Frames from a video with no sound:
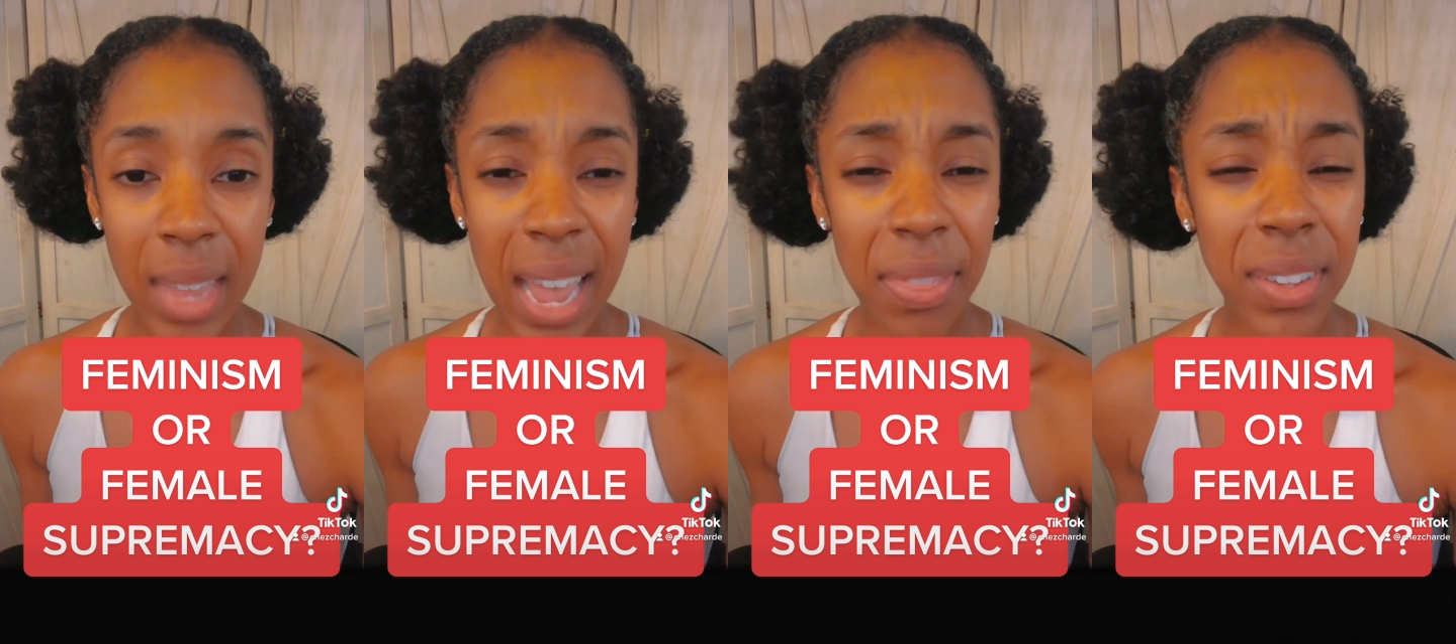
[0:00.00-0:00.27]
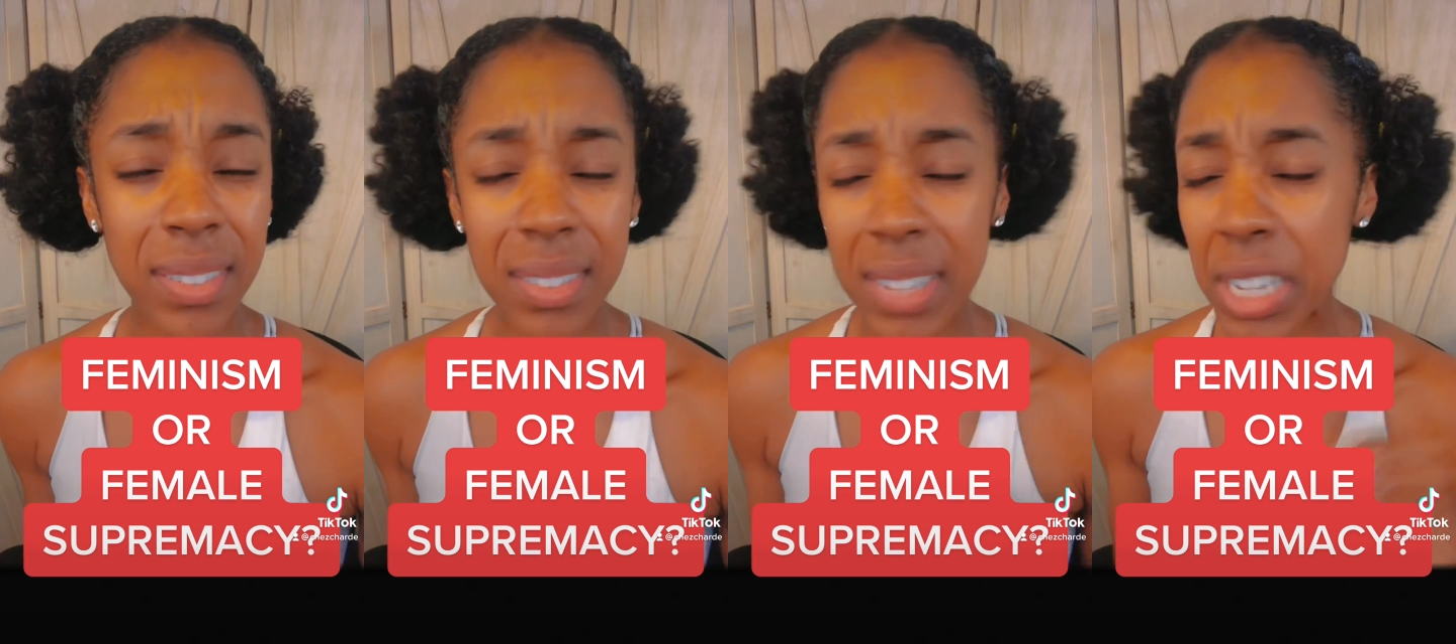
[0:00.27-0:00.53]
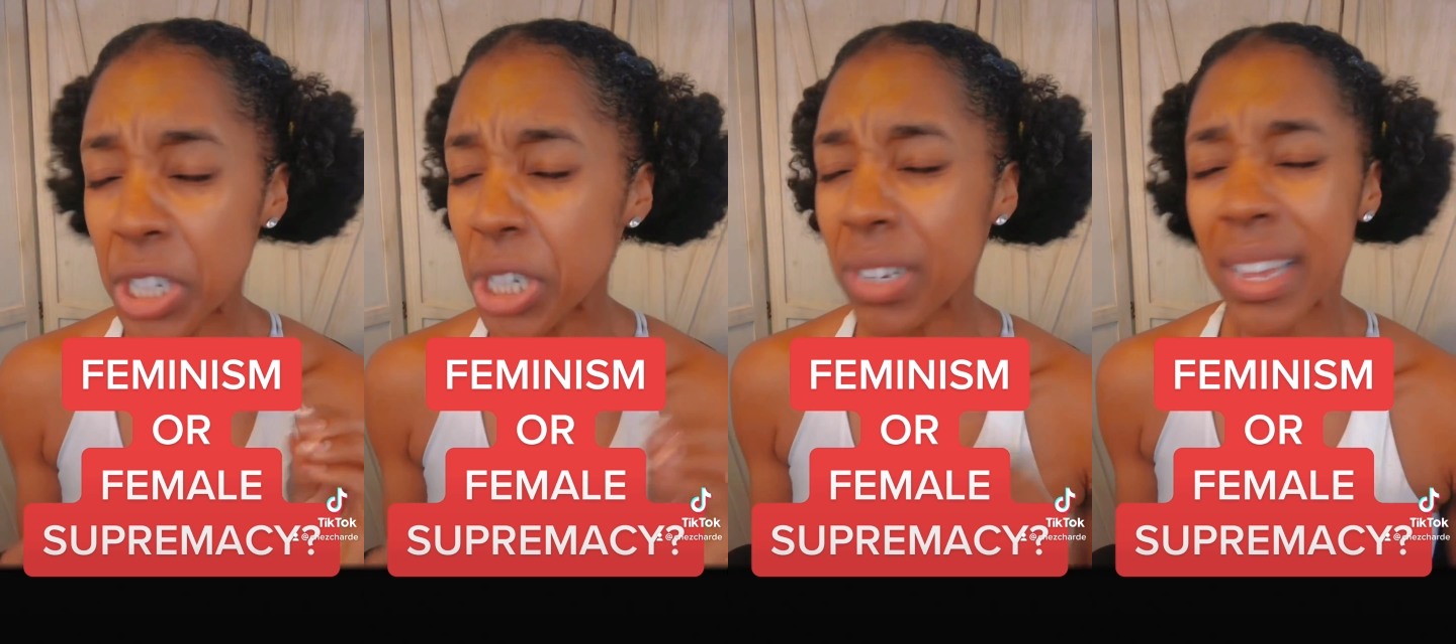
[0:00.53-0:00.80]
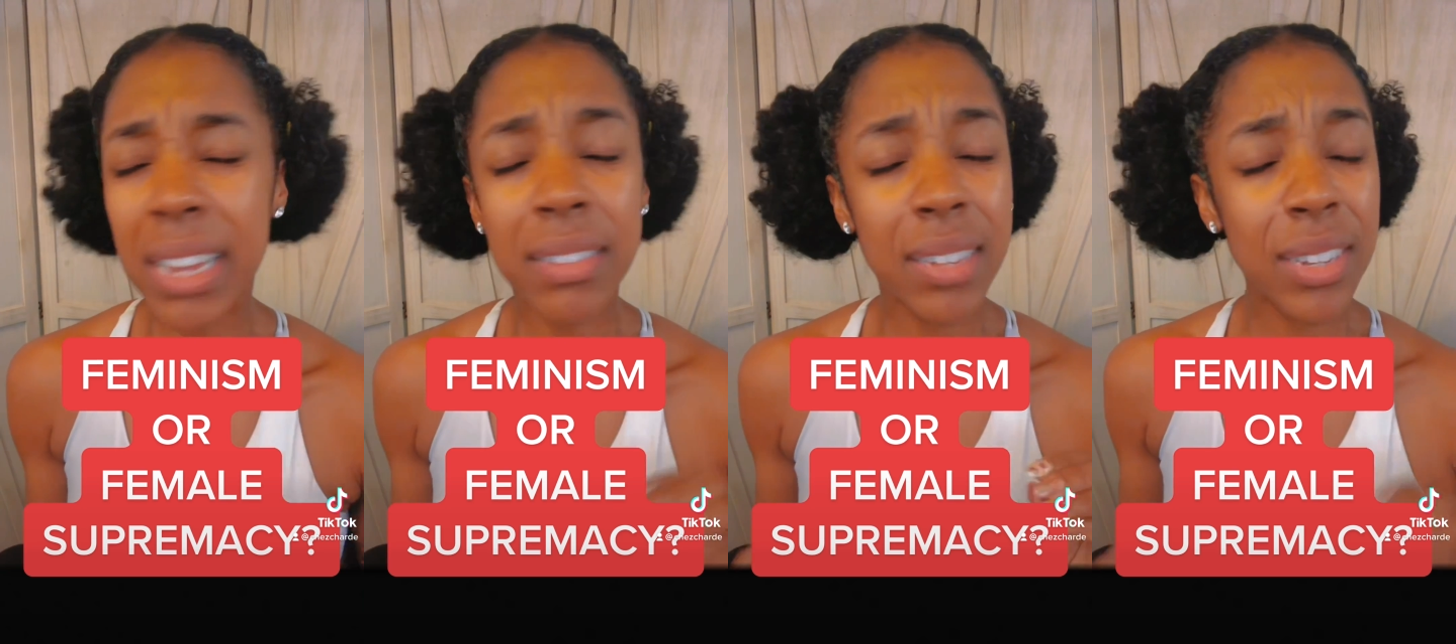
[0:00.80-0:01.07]
And this tension
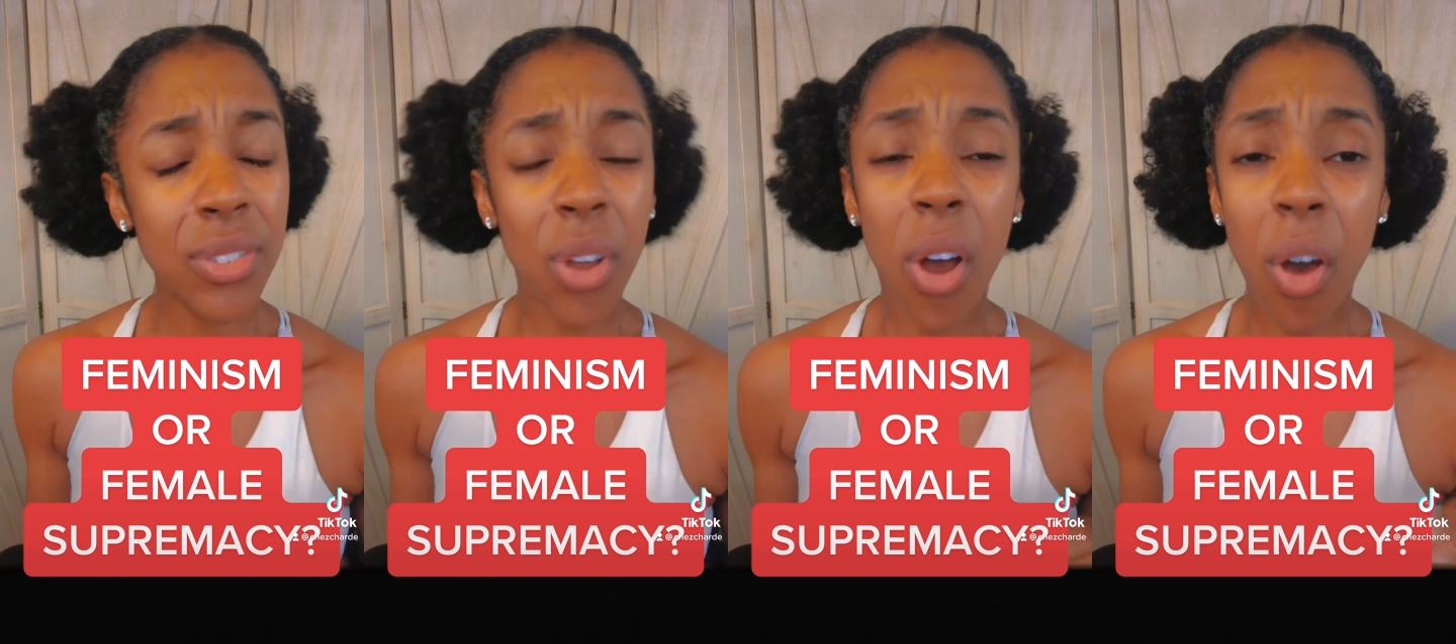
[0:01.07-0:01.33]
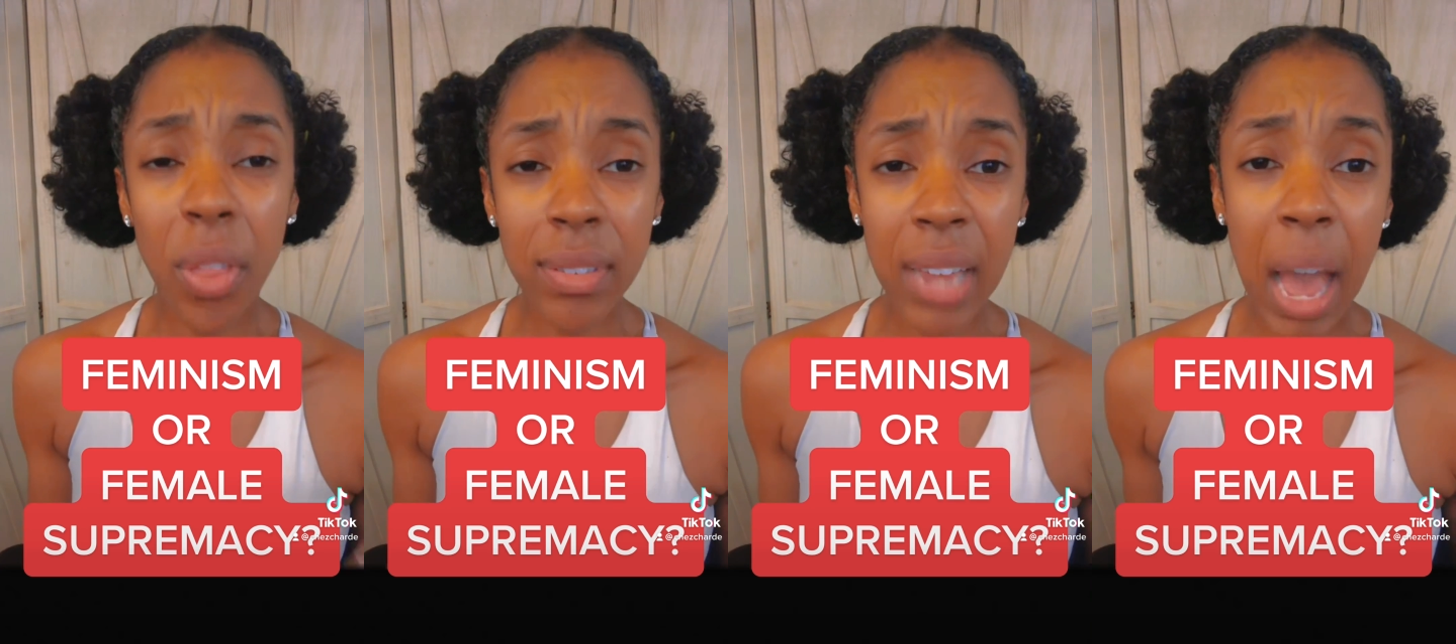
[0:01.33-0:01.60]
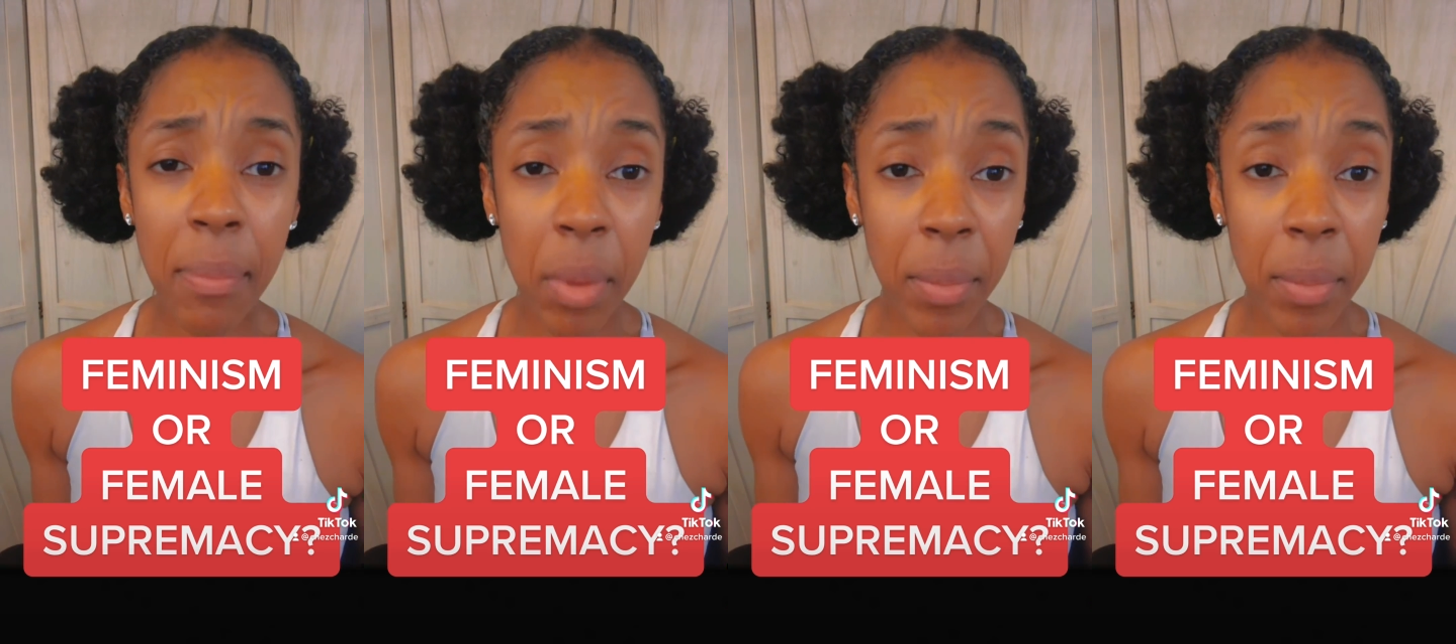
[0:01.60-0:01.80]
exists all the time.